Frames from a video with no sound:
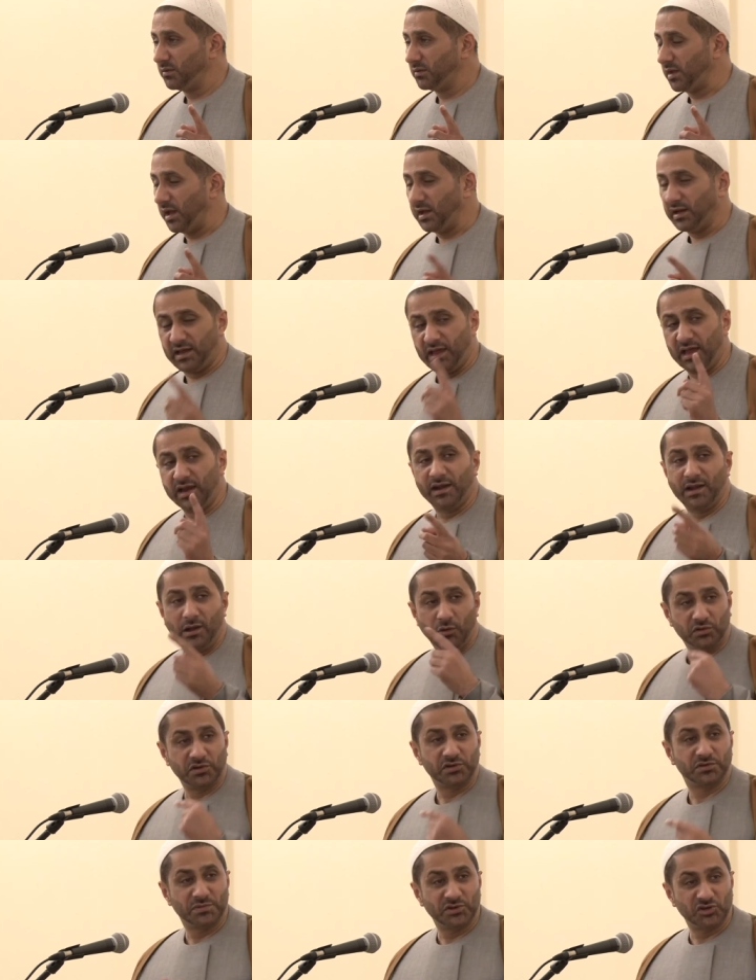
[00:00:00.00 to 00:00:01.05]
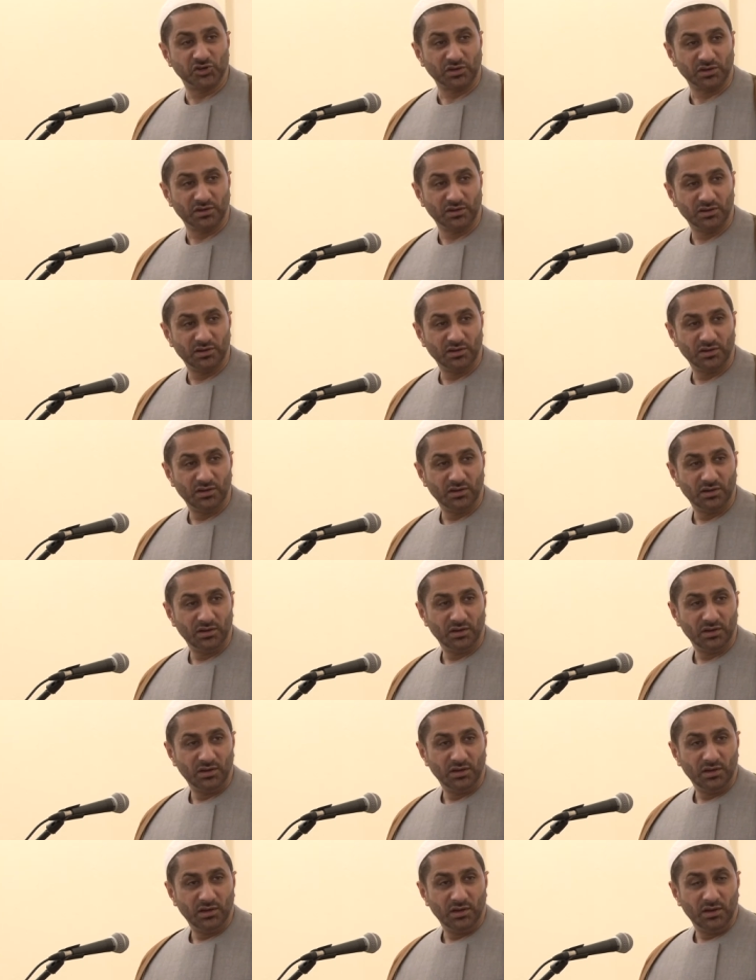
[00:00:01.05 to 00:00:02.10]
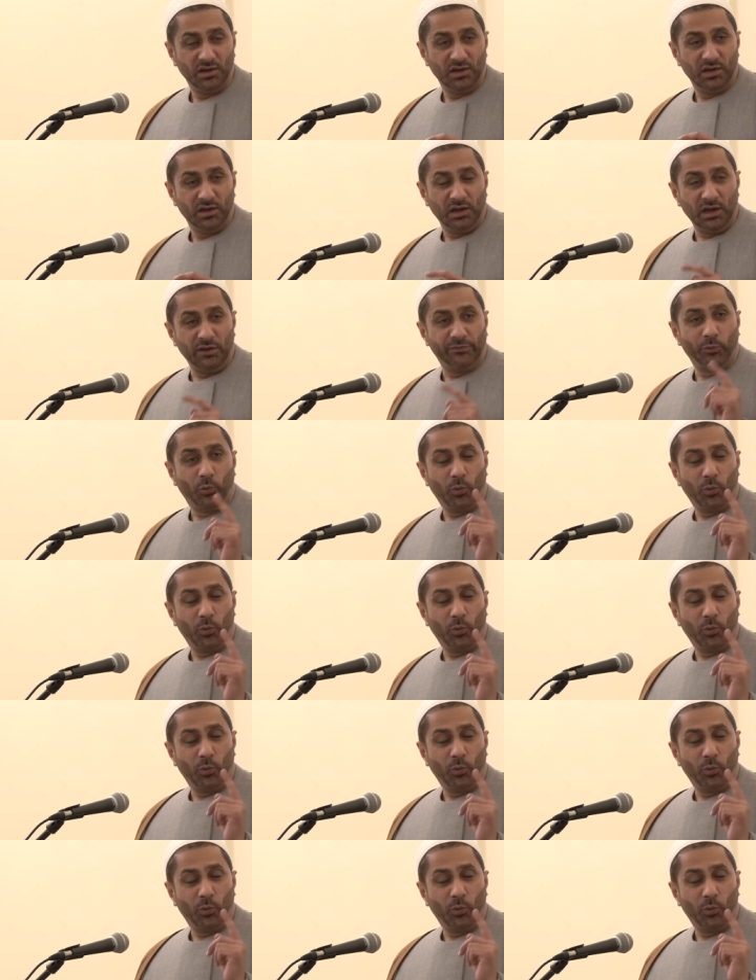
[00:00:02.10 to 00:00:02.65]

and carried out his mission. If